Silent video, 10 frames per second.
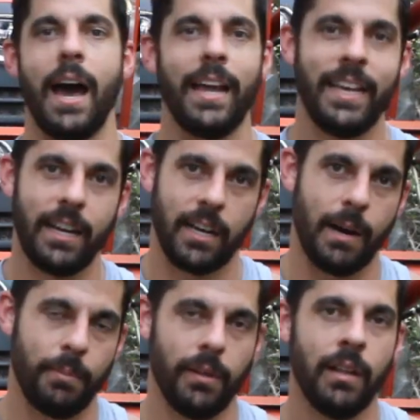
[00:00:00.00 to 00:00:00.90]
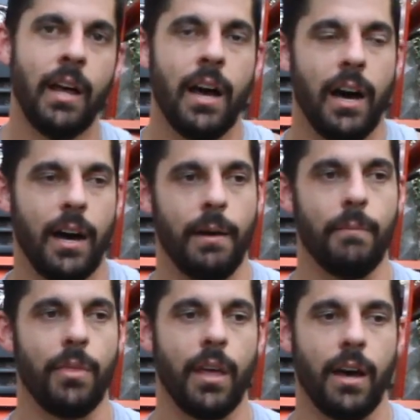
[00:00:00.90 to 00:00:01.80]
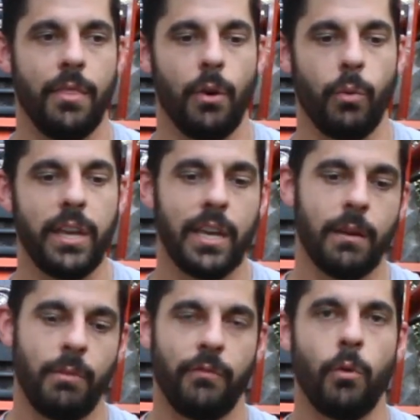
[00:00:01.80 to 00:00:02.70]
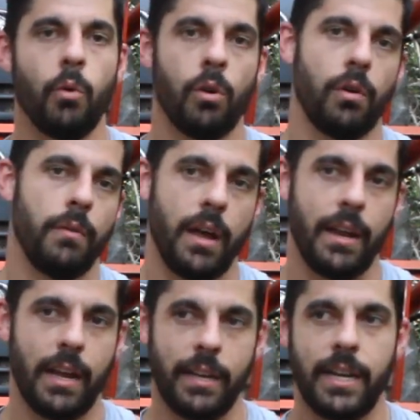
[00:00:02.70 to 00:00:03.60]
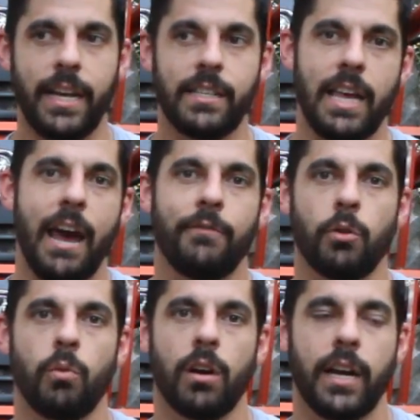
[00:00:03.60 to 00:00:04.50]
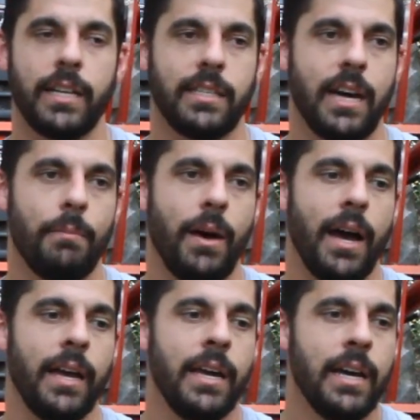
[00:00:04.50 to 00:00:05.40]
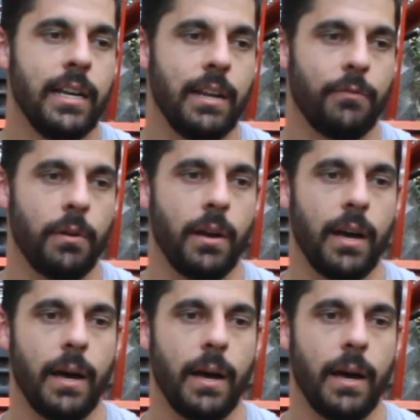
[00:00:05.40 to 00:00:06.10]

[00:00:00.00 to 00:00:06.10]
I had hit a couple the weekend before, and days after work I'd stopped by different